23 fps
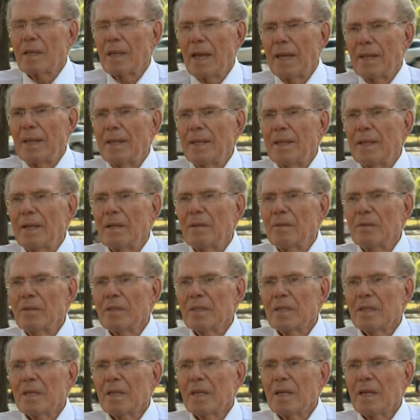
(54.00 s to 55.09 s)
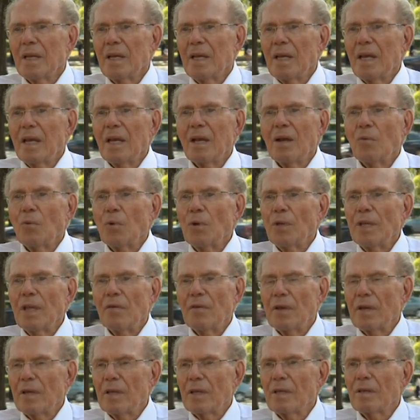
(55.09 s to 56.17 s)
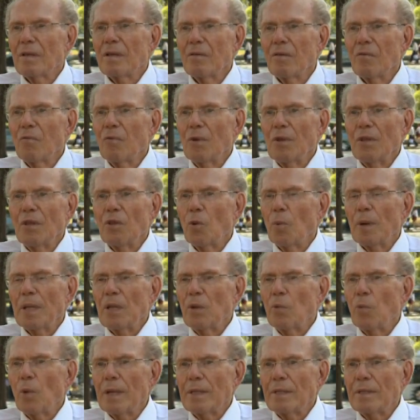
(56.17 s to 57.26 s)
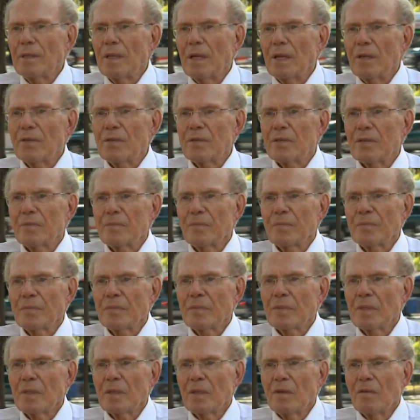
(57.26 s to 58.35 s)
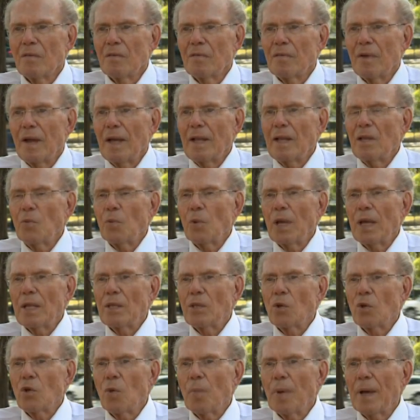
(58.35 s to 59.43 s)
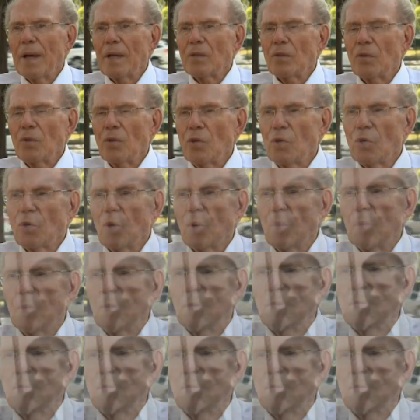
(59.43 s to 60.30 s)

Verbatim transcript: Canada. We never... when nobody wanted us. Finally, we had to go back to Europe.